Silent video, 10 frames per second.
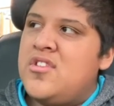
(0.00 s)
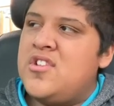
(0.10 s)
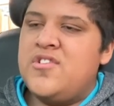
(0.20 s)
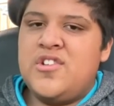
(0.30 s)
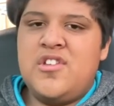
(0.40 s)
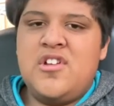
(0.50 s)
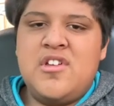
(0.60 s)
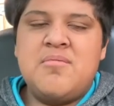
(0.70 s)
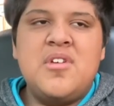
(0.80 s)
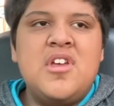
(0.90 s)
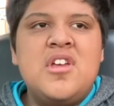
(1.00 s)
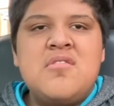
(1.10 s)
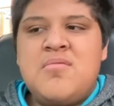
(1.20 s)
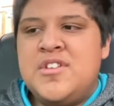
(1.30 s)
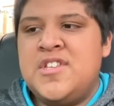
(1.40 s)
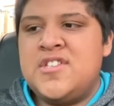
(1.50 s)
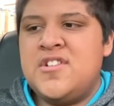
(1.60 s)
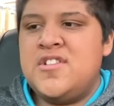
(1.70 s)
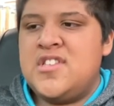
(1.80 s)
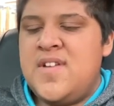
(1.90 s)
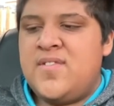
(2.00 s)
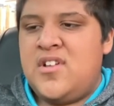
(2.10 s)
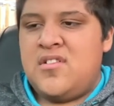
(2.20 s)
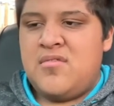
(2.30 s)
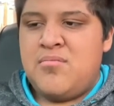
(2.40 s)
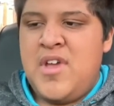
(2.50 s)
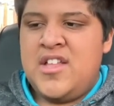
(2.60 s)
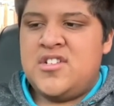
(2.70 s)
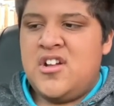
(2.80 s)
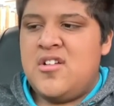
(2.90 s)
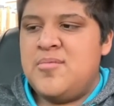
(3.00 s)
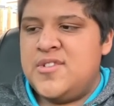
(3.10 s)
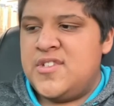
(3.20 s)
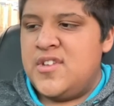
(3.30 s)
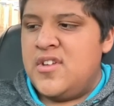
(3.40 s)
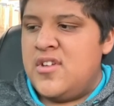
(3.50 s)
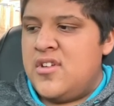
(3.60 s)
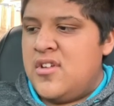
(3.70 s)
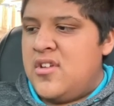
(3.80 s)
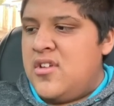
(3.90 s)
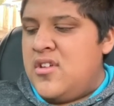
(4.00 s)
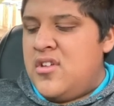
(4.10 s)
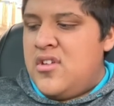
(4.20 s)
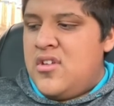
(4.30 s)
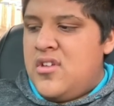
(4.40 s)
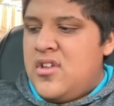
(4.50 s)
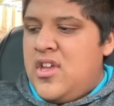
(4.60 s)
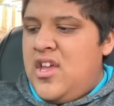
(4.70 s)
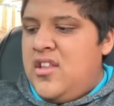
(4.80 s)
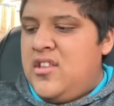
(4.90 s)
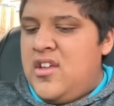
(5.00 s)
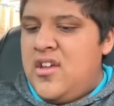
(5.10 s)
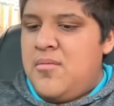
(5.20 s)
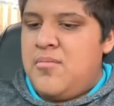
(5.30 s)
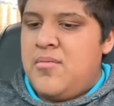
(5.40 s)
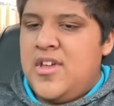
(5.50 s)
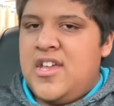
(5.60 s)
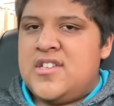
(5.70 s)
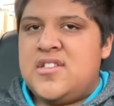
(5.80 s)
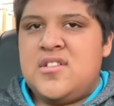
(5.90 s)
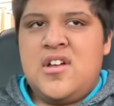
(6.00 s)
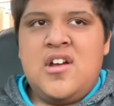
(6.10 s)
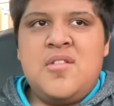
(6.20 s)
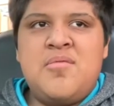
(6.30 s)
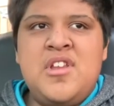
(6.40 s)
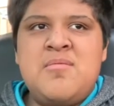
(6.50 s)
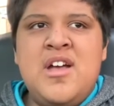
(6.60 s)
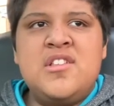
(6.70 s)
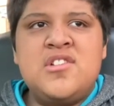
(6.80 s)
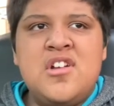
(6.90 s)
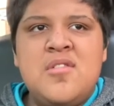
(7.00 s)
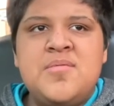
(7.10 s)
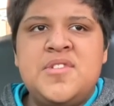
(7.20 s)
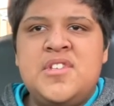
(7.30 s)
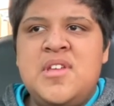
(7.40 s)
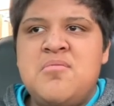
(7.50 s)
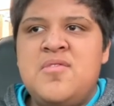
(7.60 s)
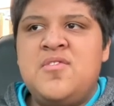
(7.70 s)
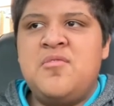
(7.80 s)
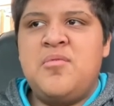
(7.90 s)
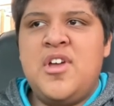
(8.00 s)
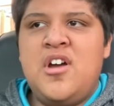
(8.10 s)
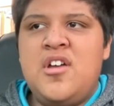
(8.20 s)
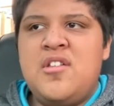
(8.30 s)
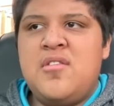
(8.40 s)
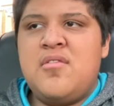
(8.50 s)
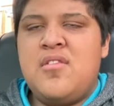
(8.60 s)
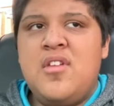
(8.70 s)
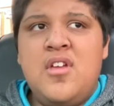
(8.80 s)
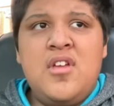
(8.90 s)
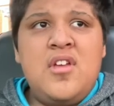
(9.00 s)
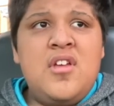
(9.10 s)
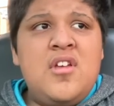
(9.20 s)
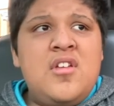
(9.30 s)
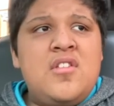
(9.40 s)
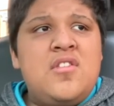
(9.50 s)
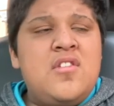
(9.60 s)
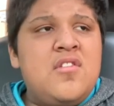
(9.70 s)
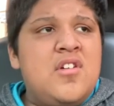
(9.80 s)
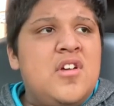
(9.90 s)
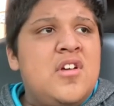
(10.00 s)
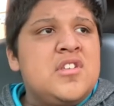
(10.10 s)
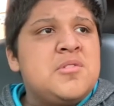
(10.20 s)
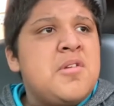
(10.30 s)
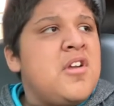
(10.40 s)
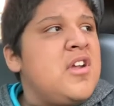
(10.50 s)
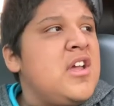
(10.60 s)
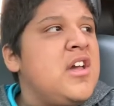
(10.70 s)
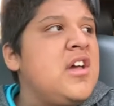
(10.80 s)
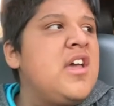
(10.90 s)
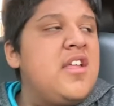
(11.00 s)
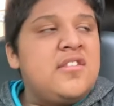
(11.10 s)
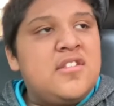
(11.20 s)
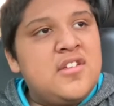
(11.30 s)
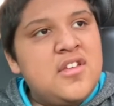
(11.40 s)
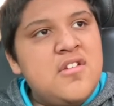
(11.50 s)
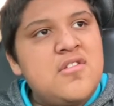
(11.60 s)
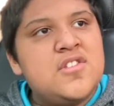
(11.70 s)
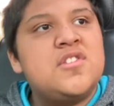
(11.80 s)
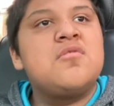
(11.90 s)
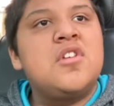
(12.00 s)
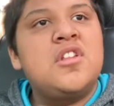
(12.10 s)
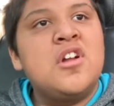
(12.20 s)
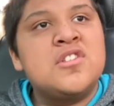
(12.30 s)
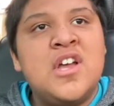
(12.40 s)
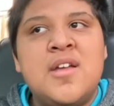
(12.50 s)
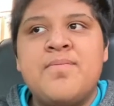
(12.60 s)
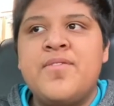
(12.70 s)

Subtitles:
JoJo, My sisters left on mad terms, and, I guess on pretty bad terms, and they moved with my aunt to Hesperia, and it was just a really dark time.